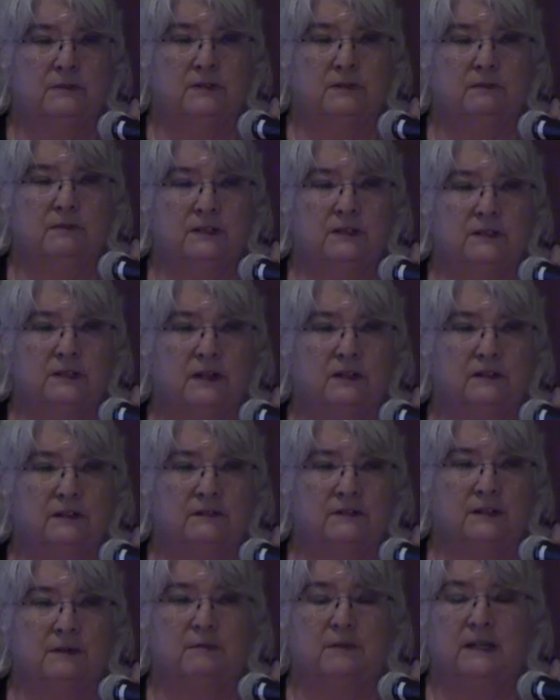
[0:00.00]
the result
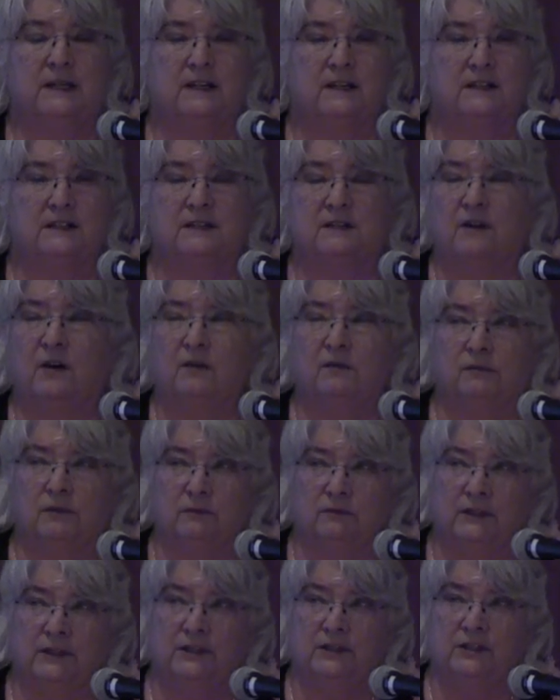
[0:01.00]
of somebody else
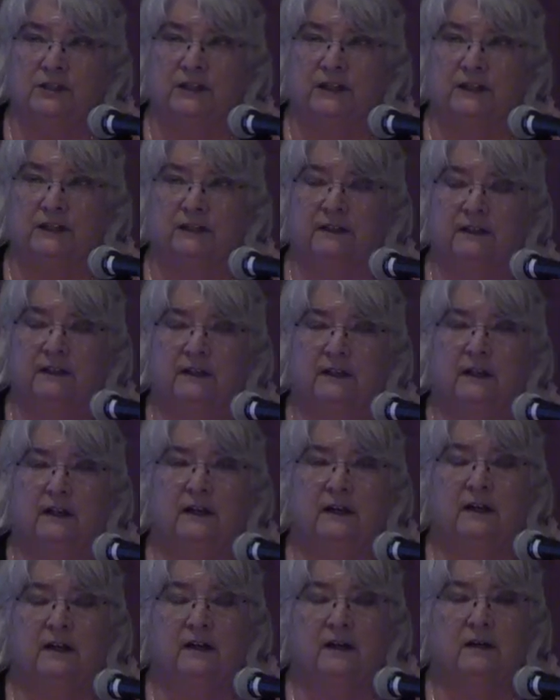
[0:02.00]
overreaching.
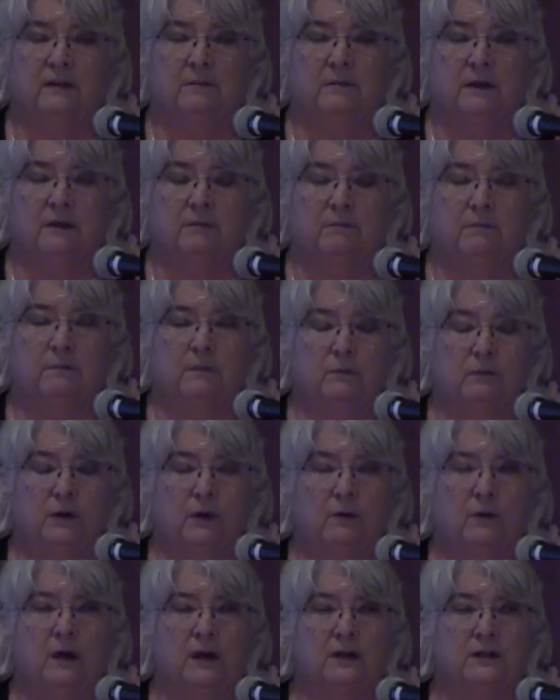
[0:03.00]

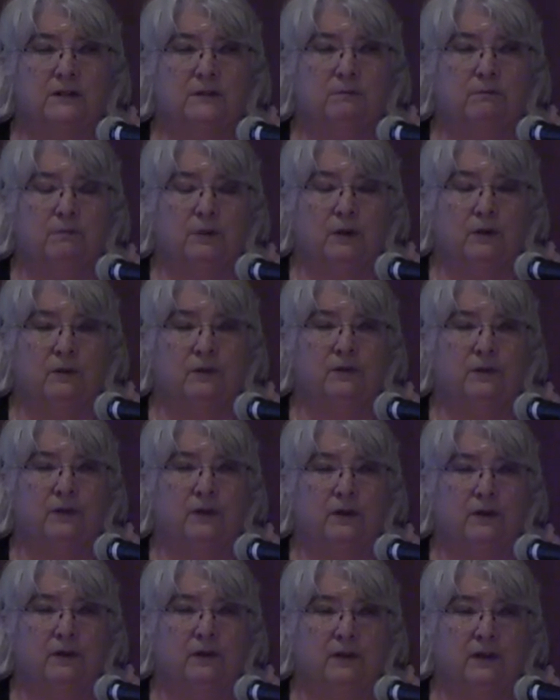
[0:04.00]
Requires both
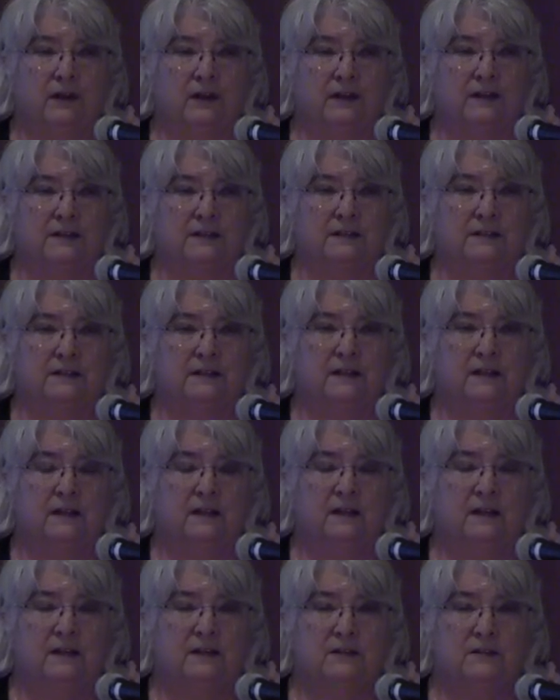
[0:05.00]
things.
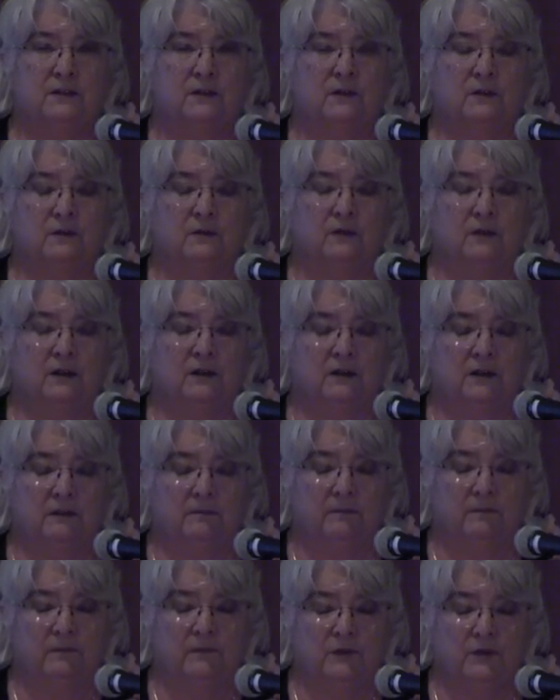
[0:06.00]

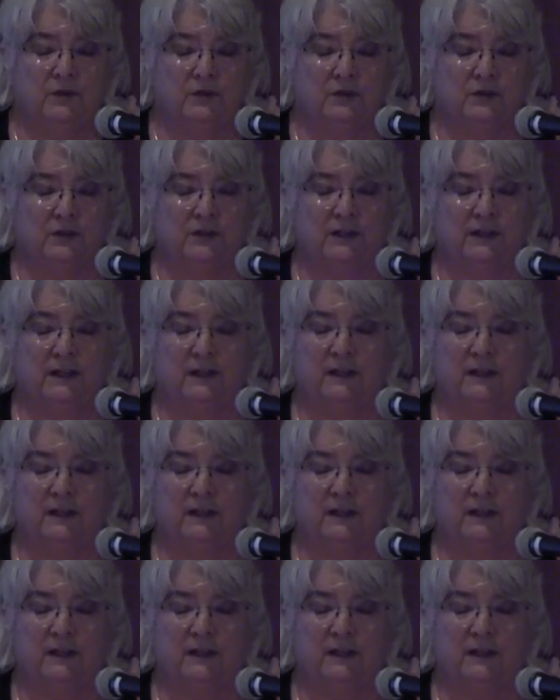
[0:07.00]
So usually